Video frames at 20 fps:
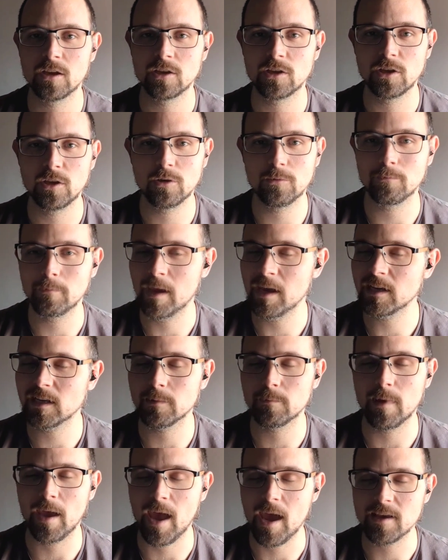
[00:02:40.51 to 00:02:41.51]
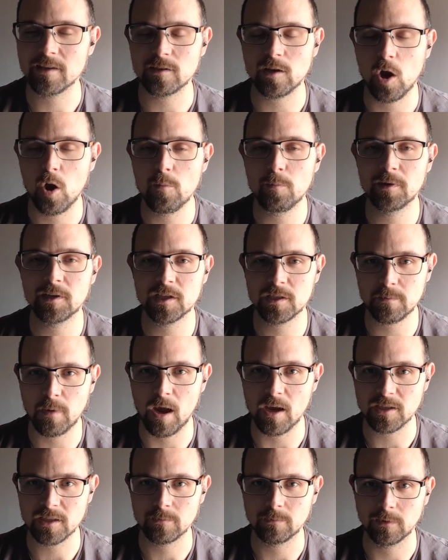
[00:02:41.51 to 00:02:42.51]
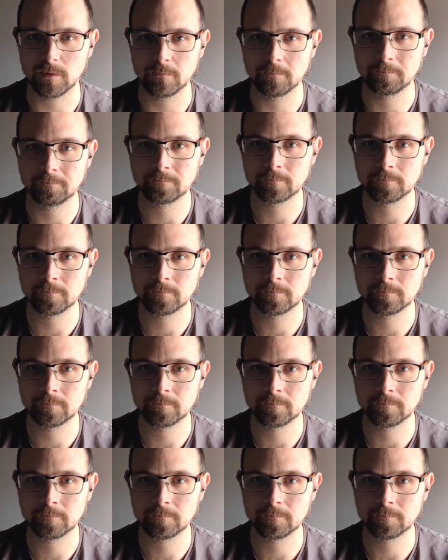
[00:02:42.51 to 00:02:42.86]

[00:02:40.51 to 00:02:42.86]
You make them as open as possible.